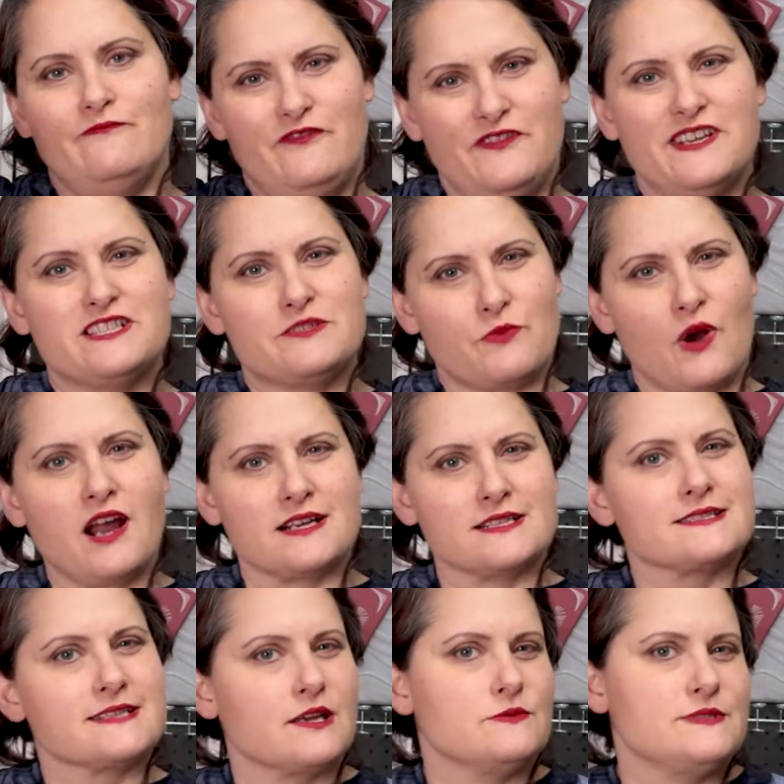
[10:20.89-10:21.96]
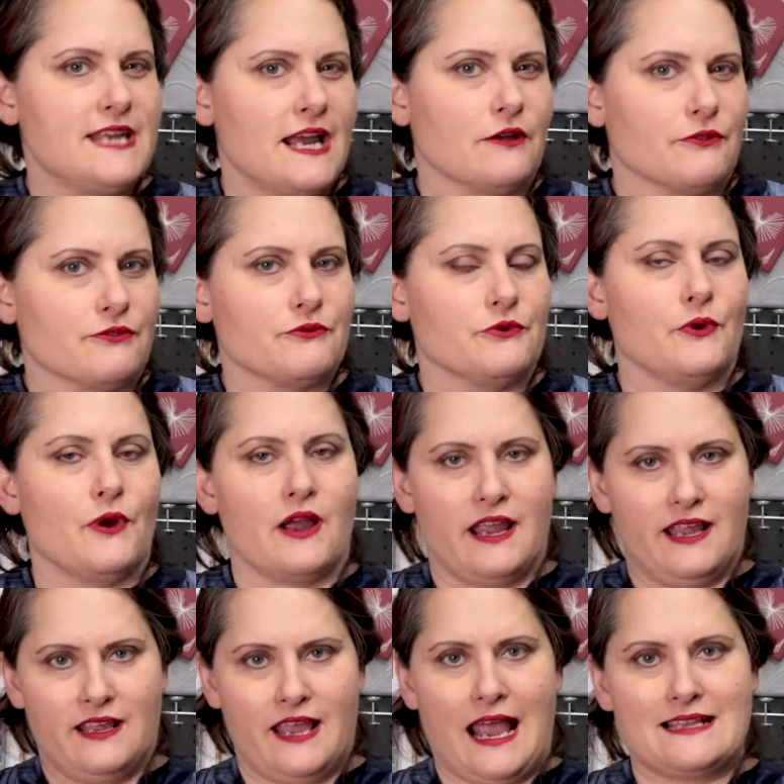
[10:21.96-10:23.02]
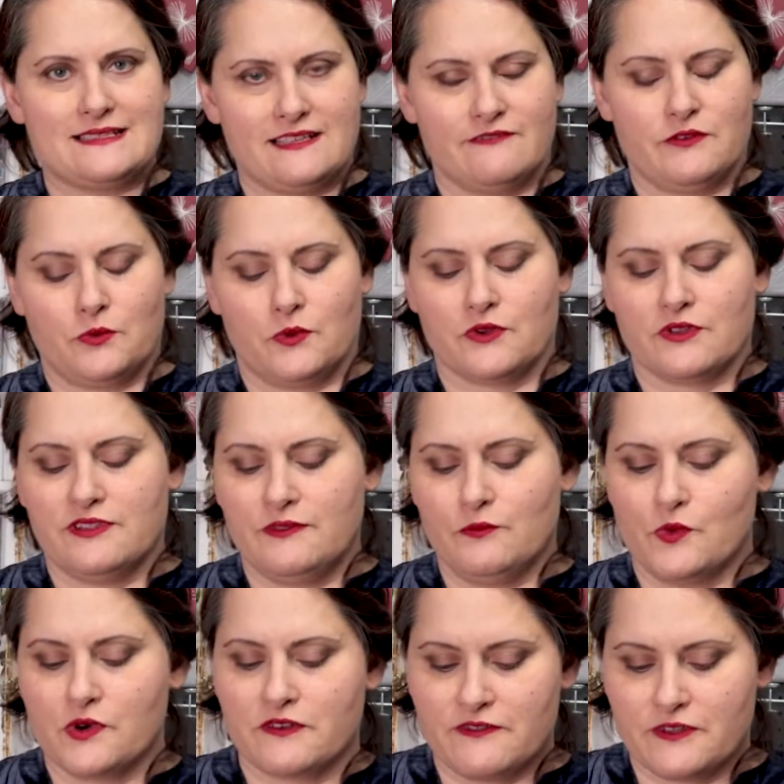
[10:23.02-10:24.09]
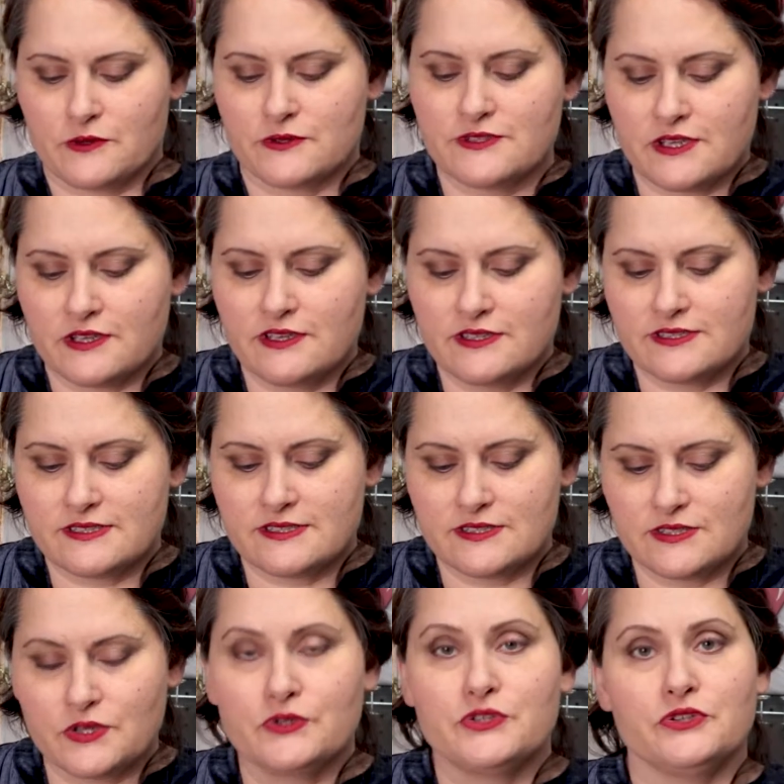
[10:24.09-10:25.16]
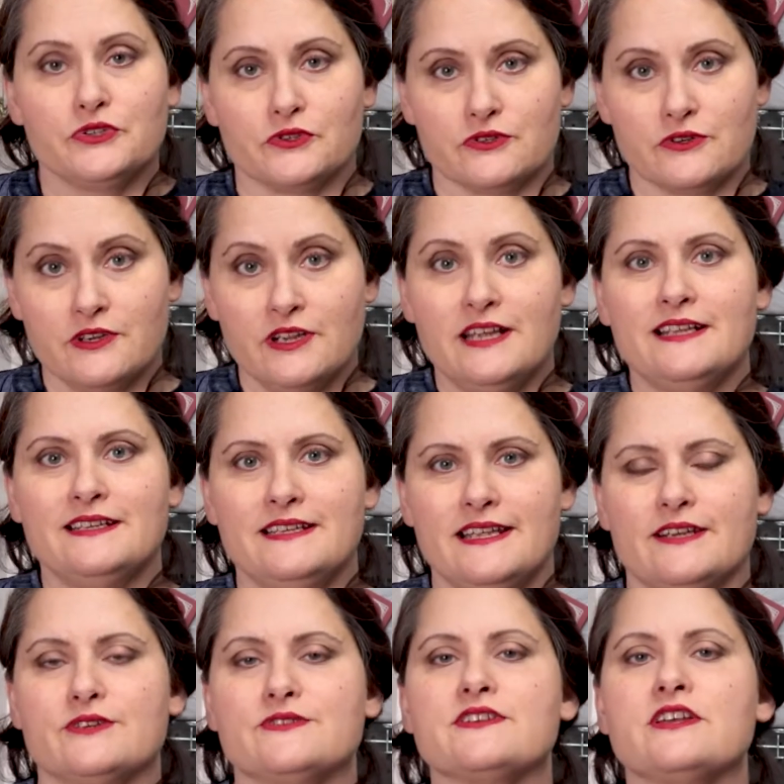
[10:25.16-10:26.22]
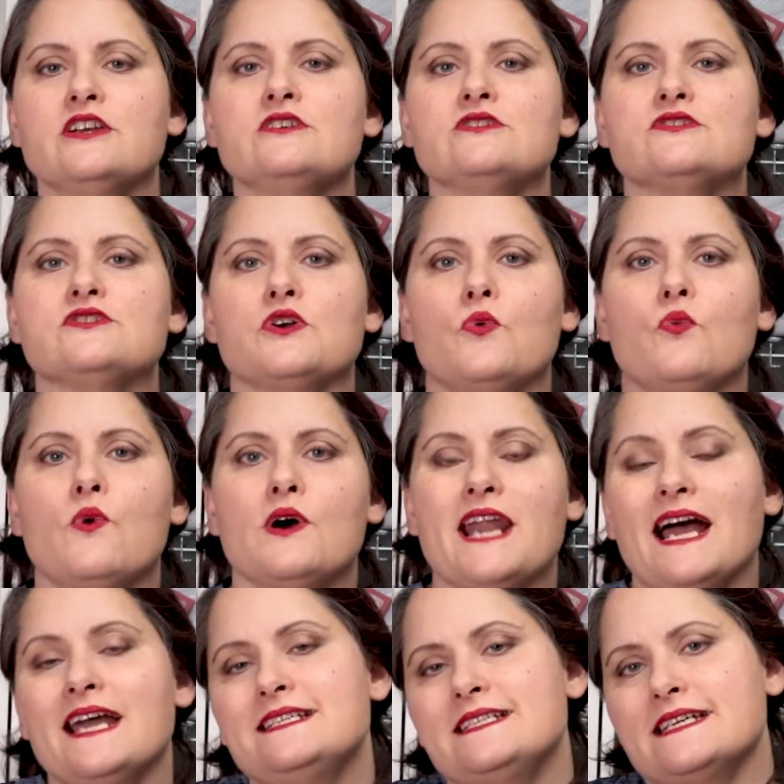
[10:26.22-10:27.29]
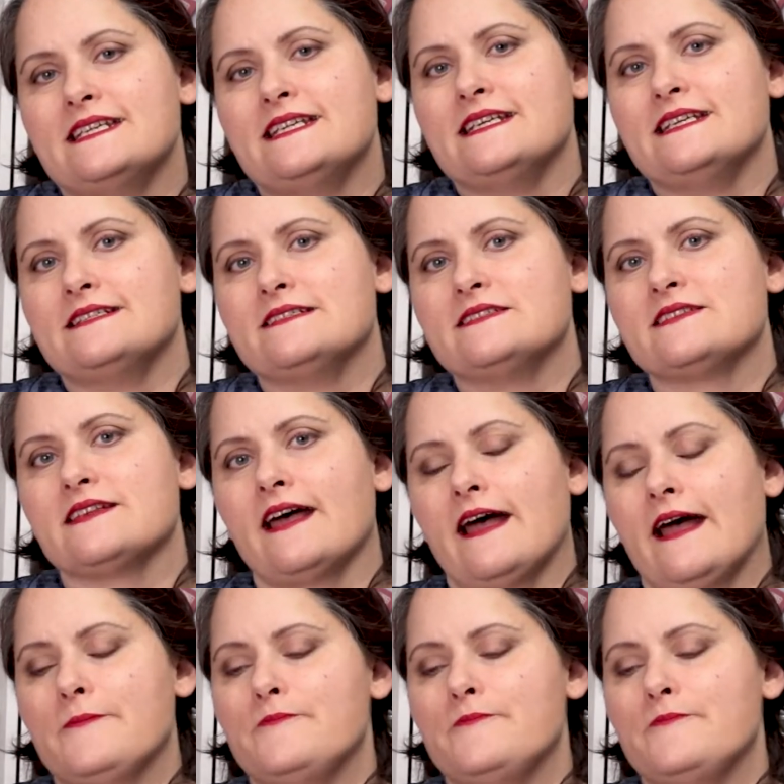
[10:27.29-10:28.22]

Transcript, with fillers: finished product to go down through it as if it were one of those circular knitters. So what I did is